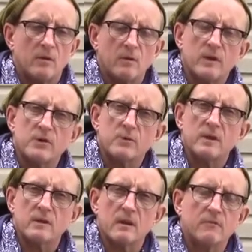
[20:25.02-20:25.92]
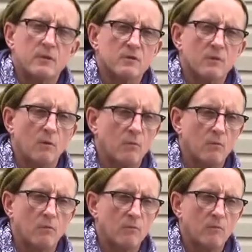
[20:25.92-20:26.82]
your injury has left you so
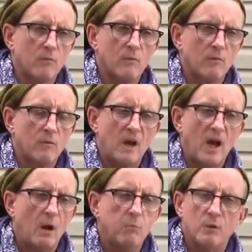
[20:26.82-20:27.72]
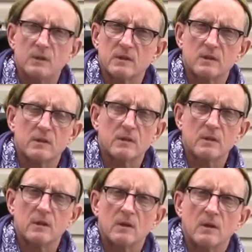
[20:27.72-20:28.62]
helpless.
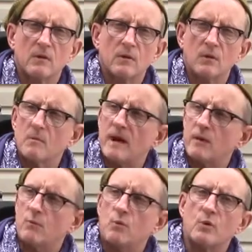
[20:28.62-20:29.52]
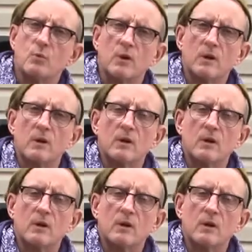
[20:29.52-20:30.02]
You'll come out of the woodwork.